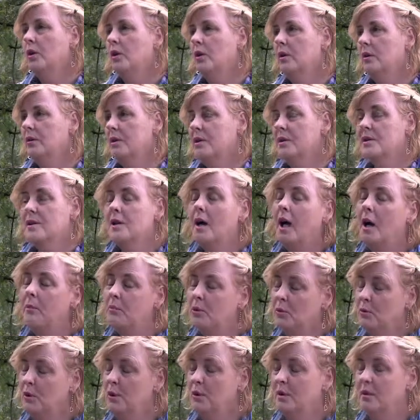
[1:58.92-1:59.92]
the world, the
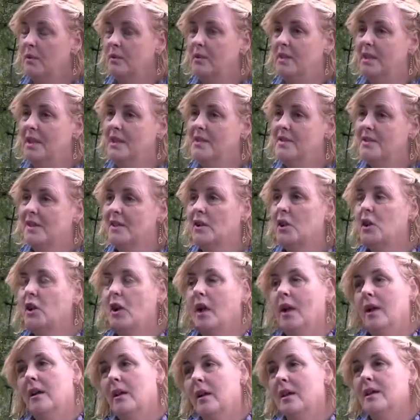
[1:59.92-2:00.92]
cyber world,
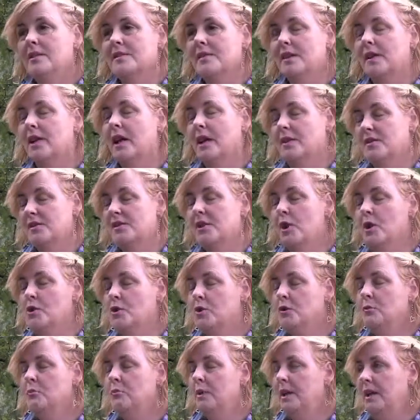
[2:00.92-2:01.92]
and
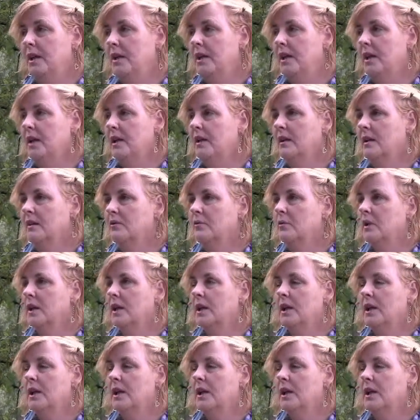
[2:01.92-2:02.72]
social media are